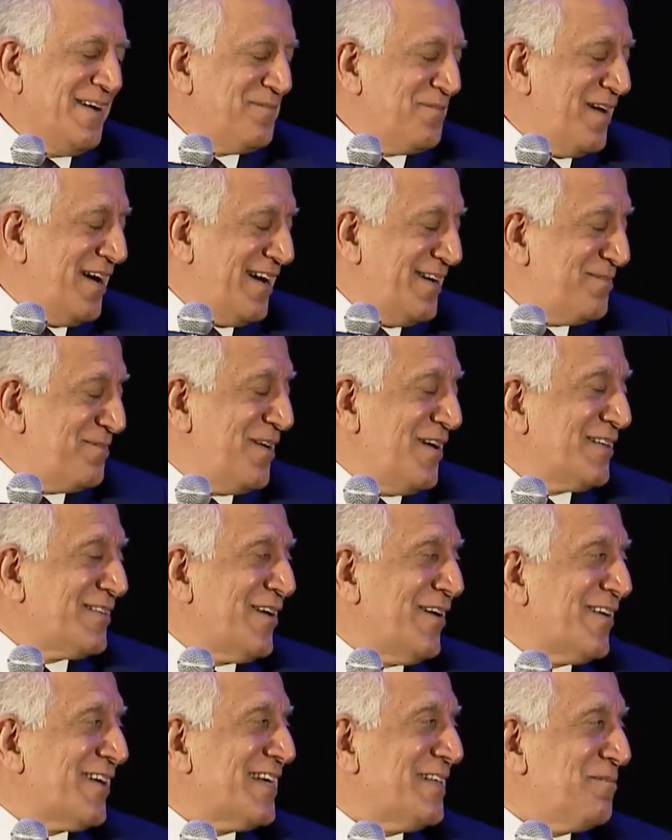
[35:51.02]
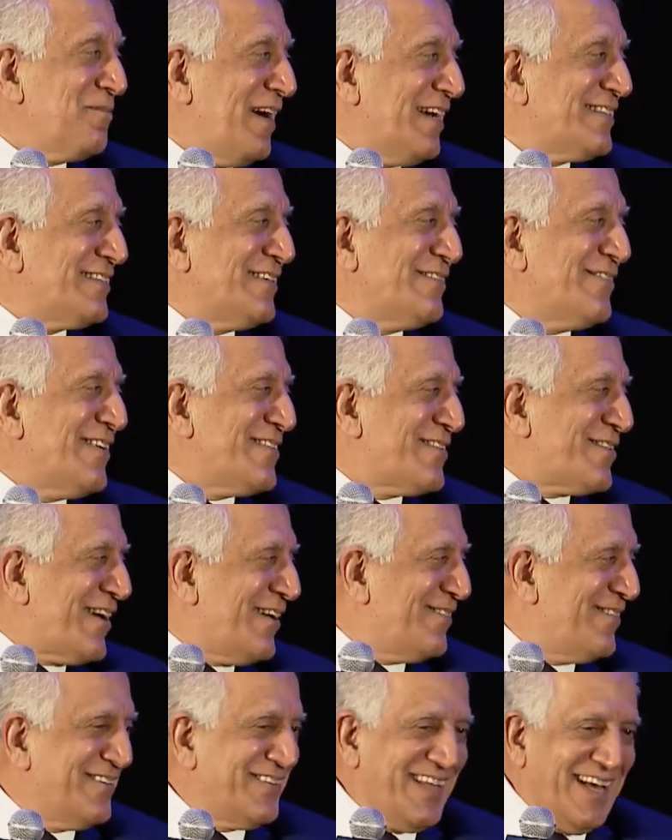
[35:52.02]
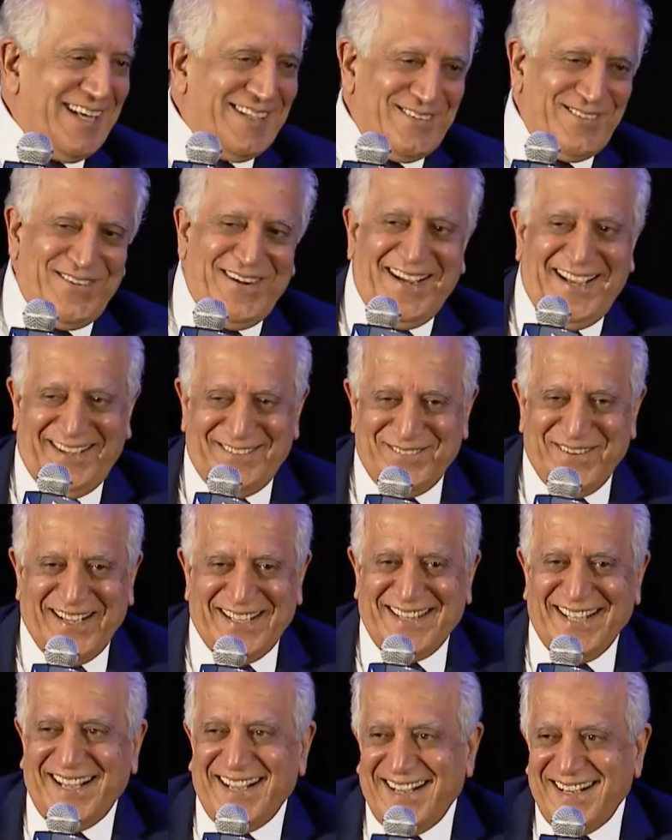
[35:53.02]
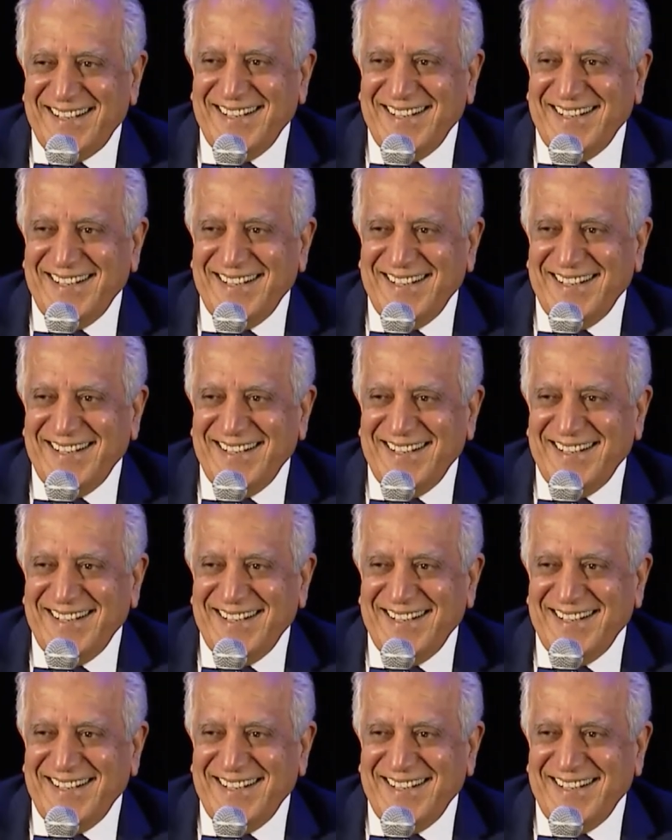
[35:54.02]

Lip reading: I'm not going to get myself in trouble that way. But,